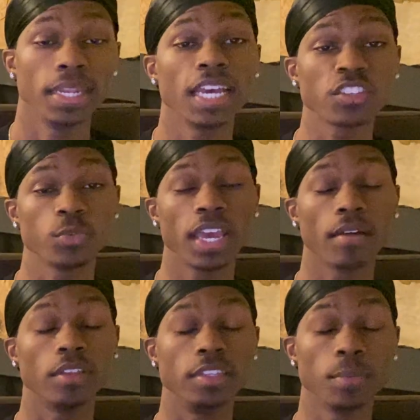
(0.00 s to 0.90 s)
Next, we
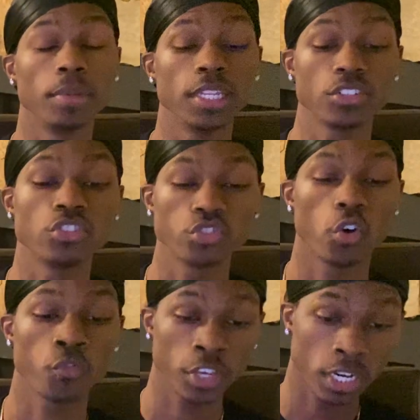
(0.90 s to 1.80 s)
have the demolition
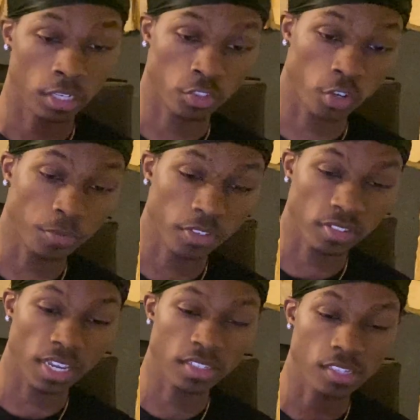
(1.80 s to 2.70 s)
trophy, and the description
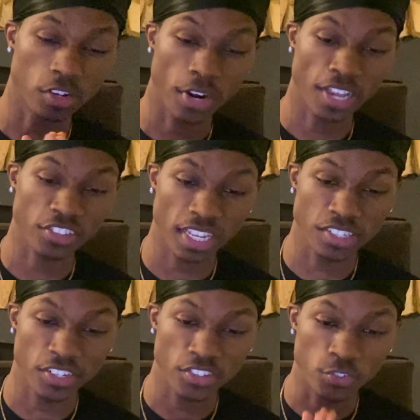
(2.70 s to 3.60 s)
states,
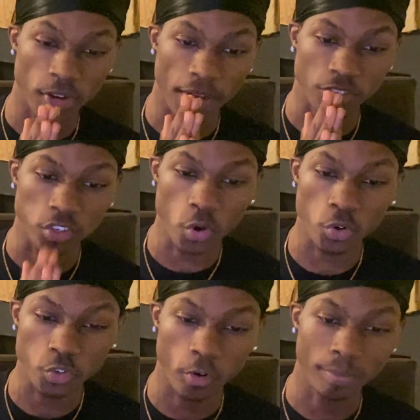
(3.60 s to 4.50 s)
congratulations, you have totaled
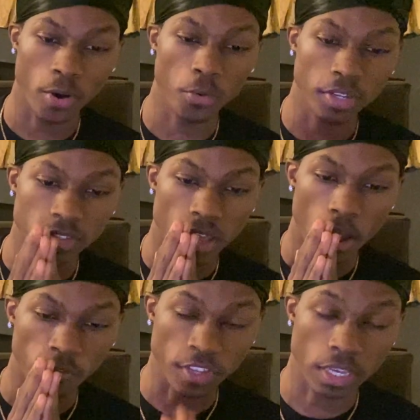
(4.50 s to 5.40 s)
your opponent's
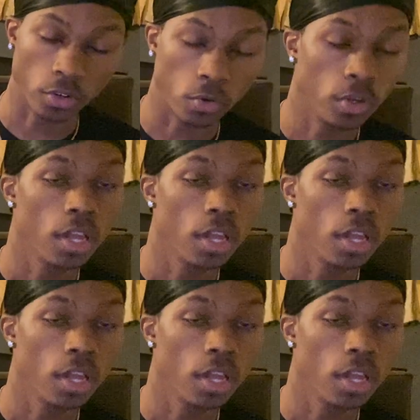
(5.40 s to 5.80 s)
vehicle.